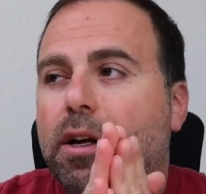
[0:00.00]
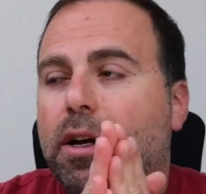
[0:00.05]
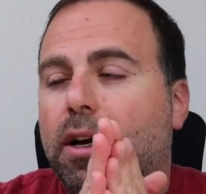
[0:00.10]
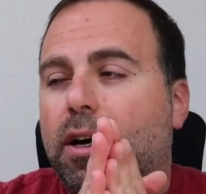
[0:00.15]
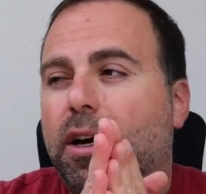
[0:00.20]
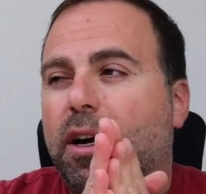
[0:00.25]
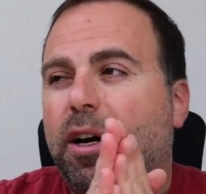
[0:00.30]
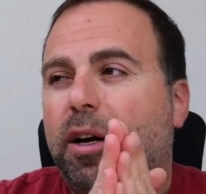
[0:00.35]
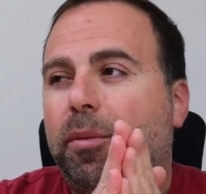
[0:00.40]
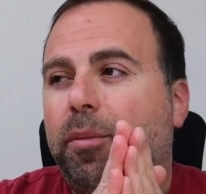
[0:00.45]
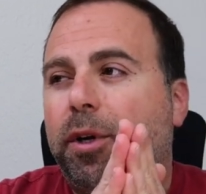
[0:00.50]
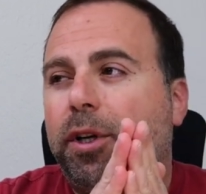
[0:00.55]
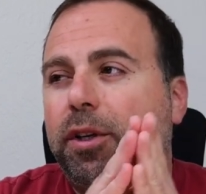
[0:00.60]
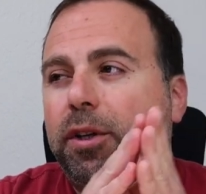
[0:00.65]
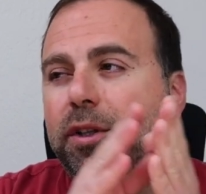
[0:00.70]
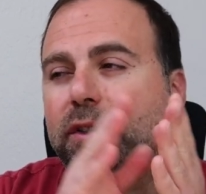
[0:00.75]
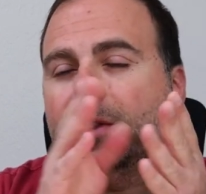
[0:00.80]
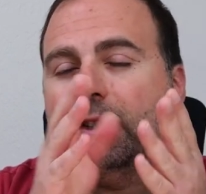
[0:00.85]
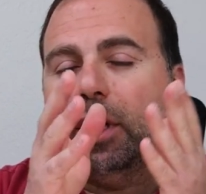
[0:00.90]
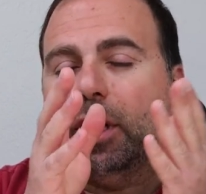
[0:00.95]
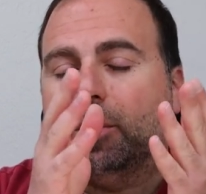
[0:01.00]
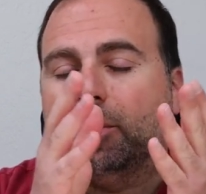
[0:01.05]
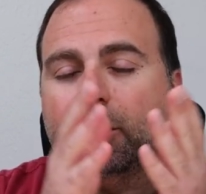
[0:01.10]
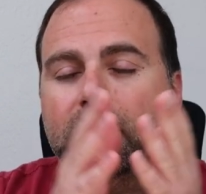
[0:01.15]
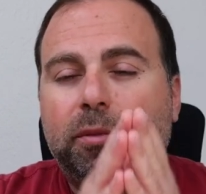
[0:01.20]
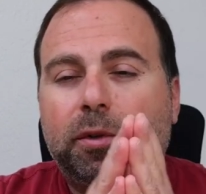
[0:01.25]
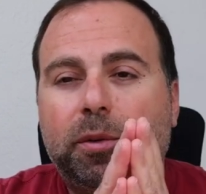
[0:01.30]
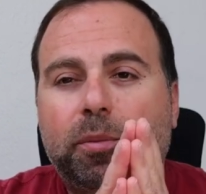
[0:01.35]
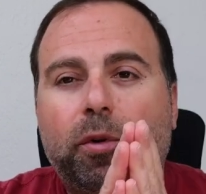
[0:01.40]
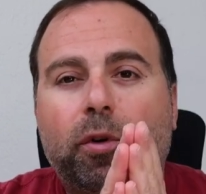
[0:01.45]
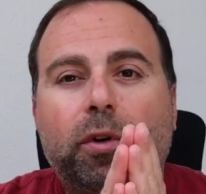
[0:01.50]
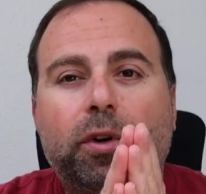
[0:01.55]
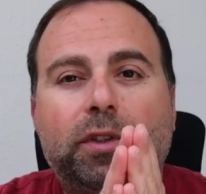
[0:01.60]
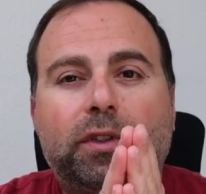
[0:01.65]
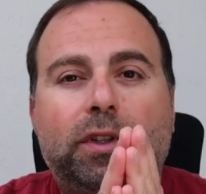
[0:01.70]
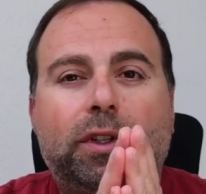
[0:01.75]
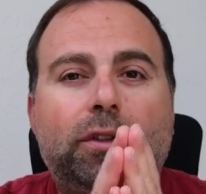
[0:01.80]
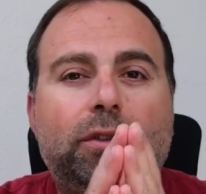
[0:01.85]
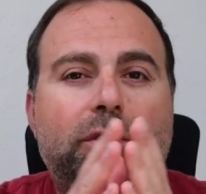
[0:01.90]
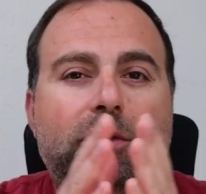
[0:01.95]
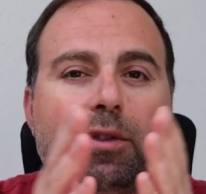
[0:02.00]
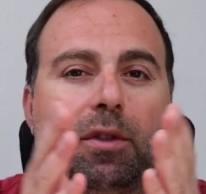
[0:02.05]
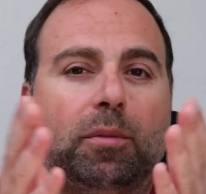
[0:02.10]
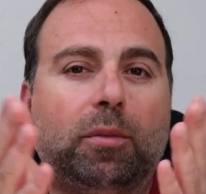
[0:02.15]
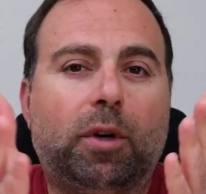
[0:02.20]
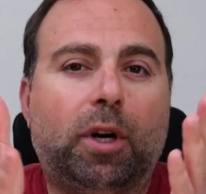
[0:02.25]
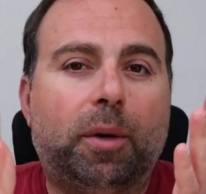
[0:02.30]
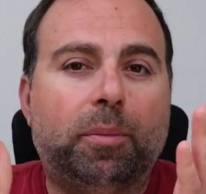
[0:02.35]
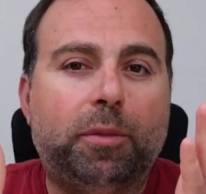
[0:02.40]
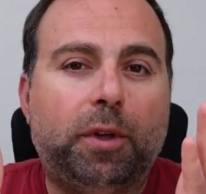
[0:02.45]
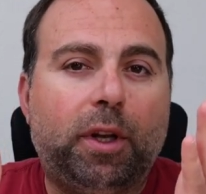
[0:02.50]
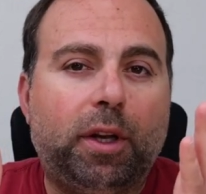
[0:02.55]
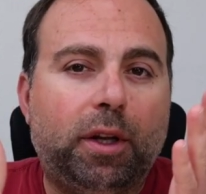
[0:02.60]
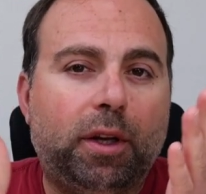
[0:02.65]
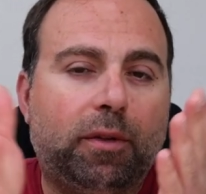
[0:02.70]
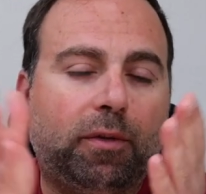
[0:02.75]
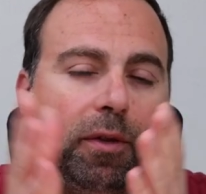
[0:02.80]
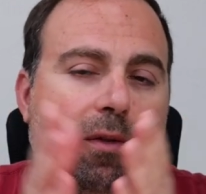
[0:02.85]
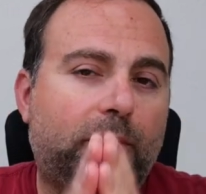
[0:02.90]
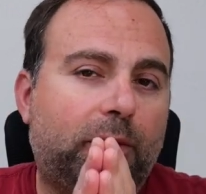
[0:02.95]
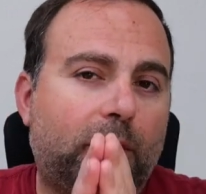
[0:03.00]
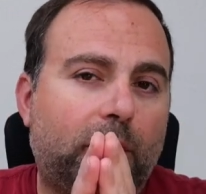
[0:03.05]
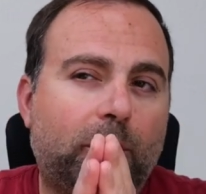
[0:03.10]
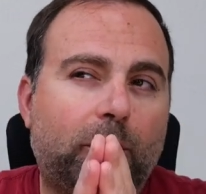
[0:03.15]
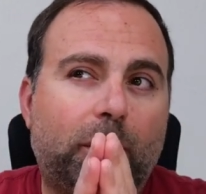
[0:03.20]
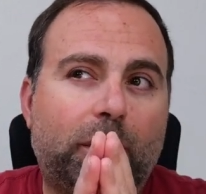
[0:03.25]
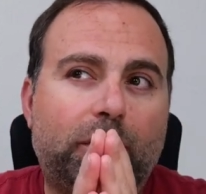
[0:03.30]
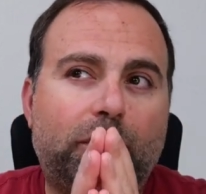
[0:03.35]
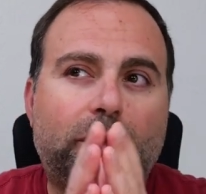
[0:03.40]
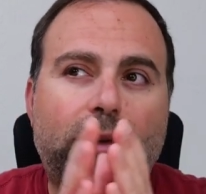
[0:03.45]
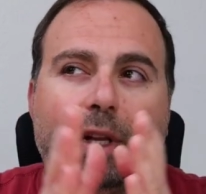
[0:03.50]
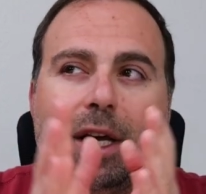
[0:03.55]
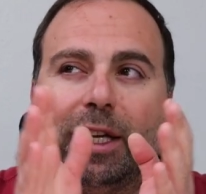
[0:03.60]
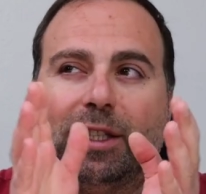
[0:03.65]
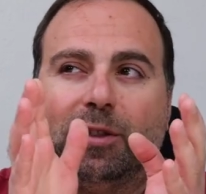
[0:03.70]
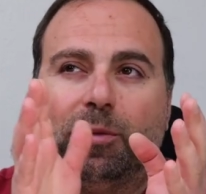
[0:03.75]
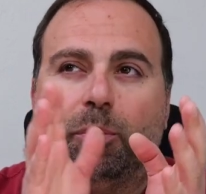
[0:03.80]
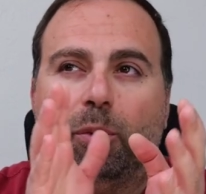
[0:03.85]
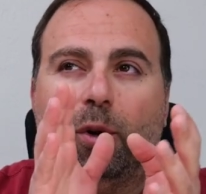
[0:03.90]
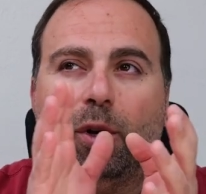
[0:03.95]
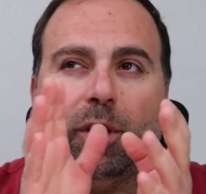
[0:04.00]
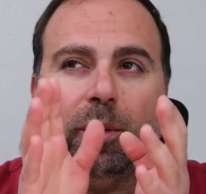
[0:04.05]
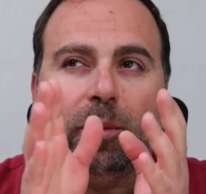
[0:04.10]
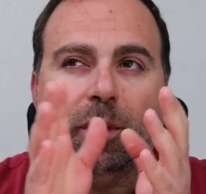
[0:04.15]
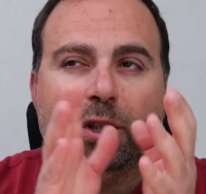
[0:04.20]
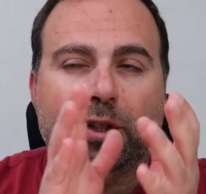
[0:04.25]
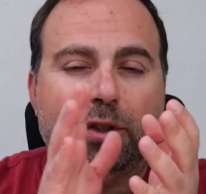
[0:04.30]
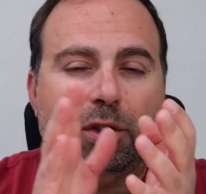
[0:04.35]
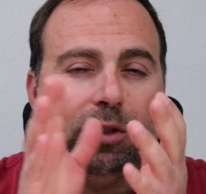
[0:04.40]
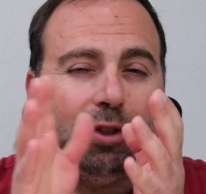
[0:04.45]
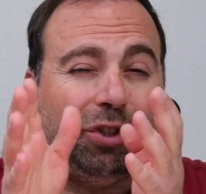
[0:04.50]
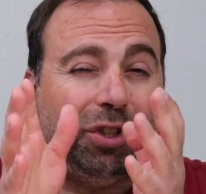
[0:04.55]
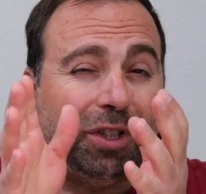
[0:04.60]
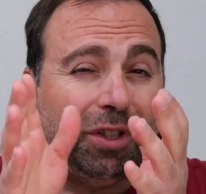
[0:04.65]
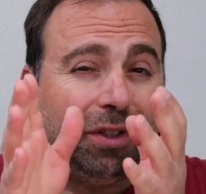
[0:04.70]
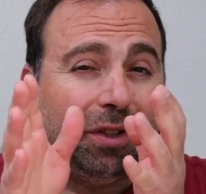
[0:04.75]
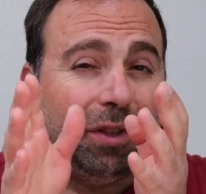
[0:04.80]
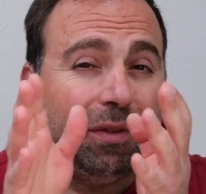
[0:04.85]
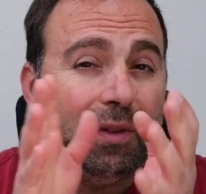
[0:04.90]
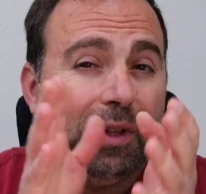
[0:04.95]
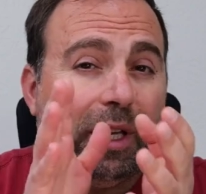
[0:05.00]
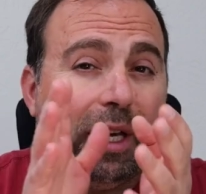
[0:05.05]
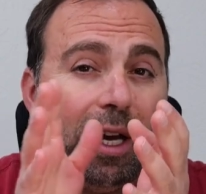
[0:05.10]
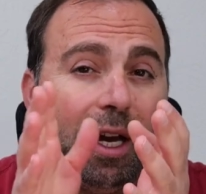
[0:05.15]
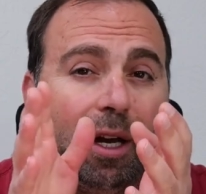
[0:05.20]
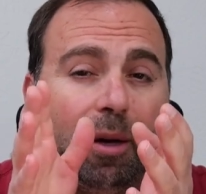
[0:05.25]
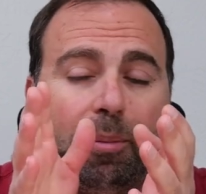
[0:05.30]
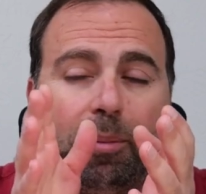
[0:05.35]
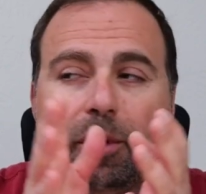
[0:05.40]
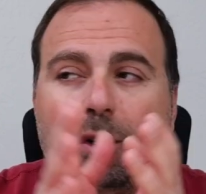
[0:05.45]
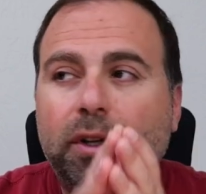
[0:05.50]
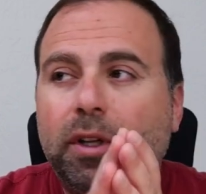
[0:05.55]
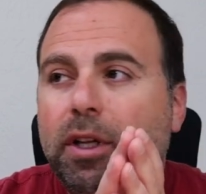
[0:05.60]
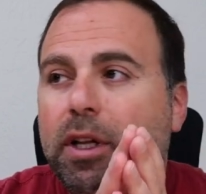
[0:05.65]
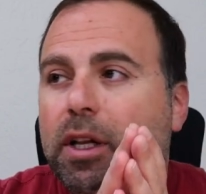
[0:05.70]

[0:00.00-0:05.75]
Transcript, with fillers: Um, and you could set up some reports and do some updating of the firmware. So that's pretty much the gist of the app.